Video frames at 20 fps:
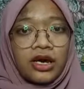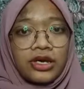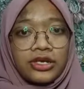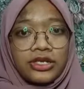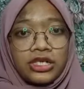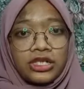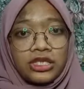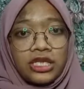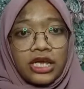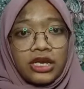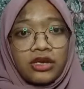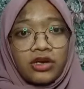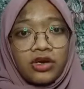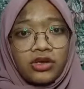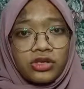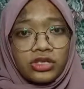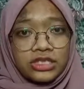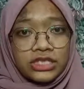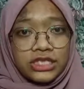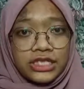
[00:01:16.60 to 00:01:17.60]
The
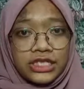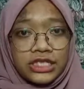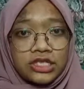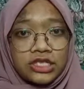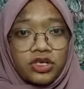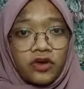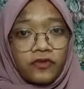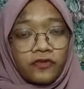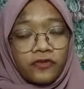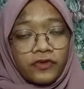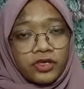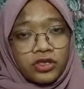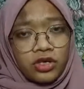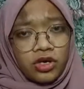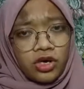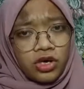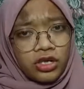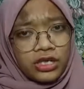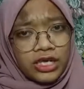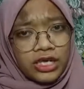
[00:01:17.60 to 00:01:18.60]
technology is often
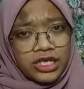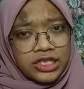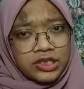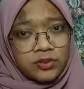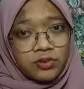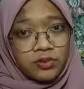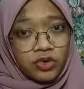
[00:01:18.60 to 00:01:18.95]
called as